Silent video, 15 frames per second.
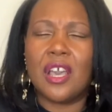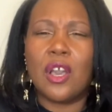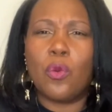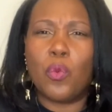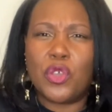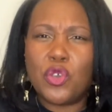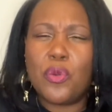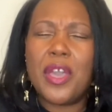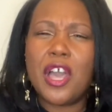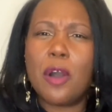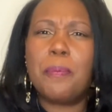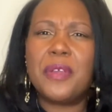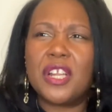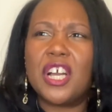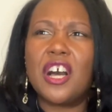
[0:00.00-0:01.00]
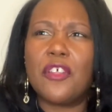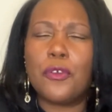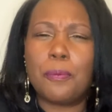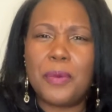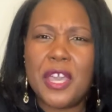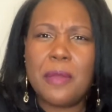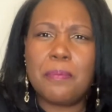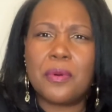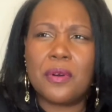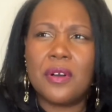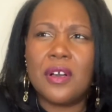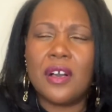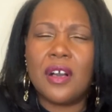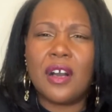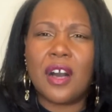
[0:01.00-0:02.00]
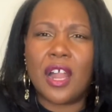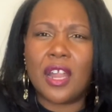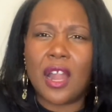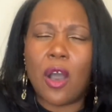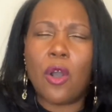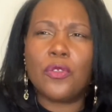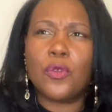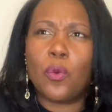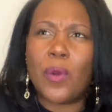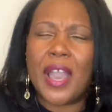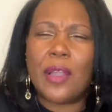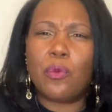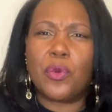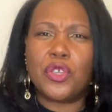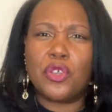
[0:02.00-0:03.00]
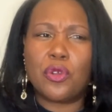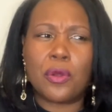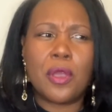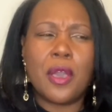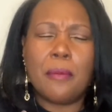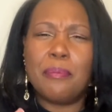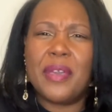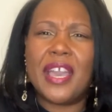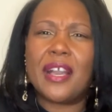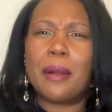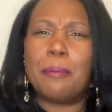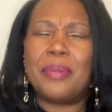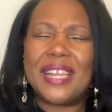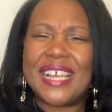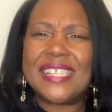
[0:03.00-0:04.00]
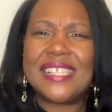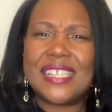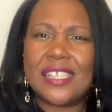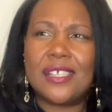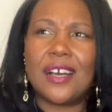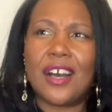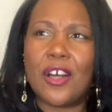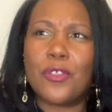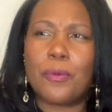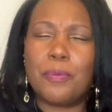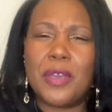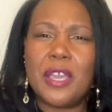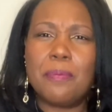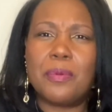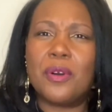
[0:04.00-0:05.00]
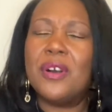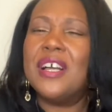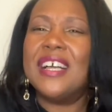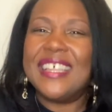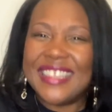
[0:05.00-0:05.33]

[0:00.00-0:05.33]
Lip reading: When you helping other people along the way, when you're being a blessing to other people,